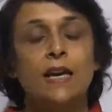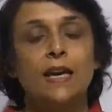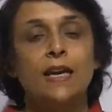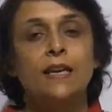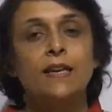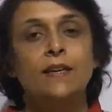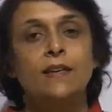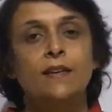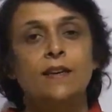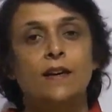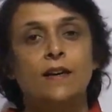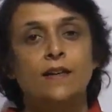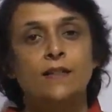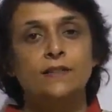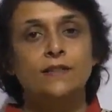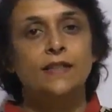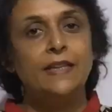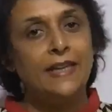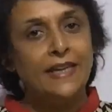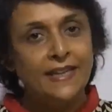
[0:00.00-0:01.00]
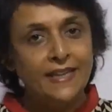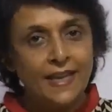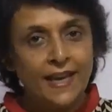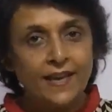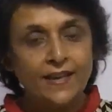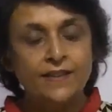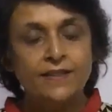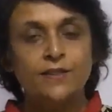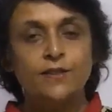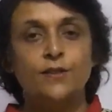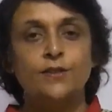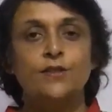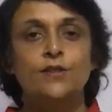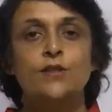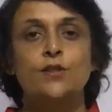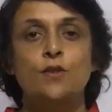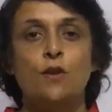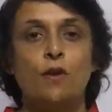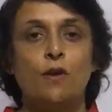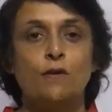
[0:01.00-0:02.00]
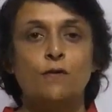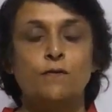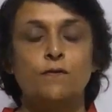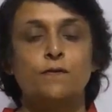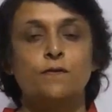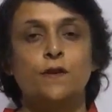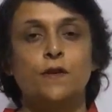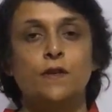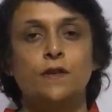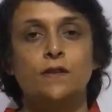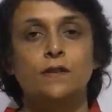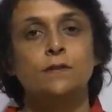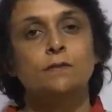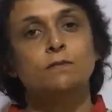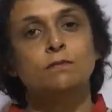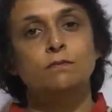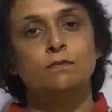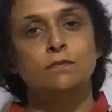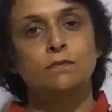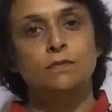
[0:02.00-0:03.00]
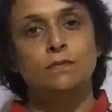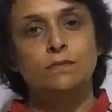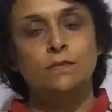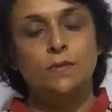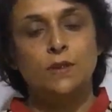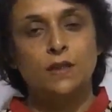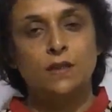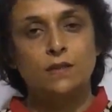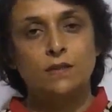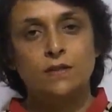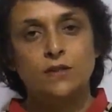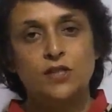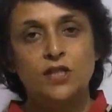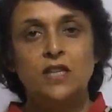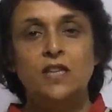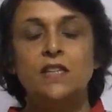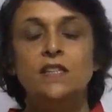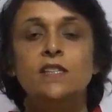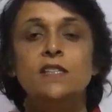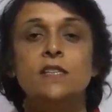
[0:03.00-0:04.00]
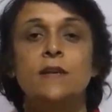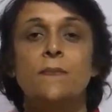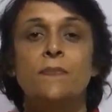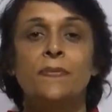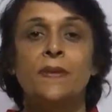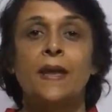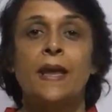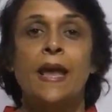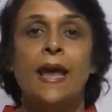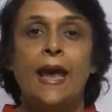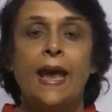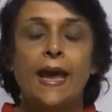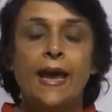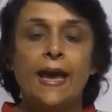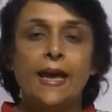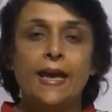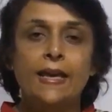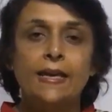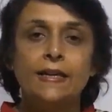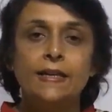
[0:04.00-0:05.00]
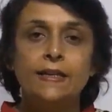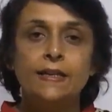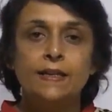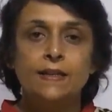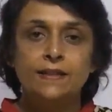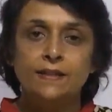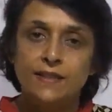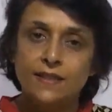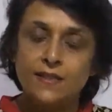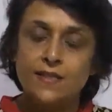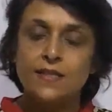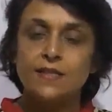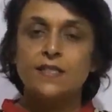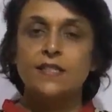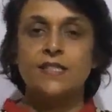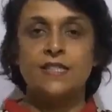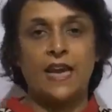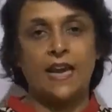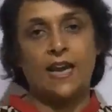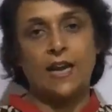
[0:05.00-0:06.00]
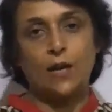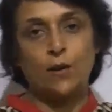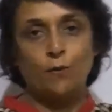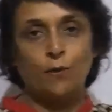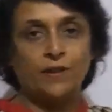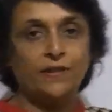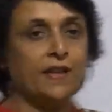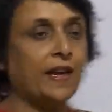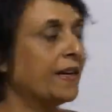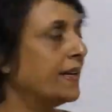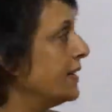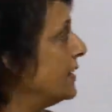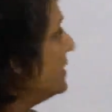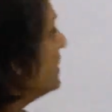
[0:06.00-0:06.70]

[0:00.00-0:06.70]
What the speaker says: in the inheritance of genes. And this is the second one, that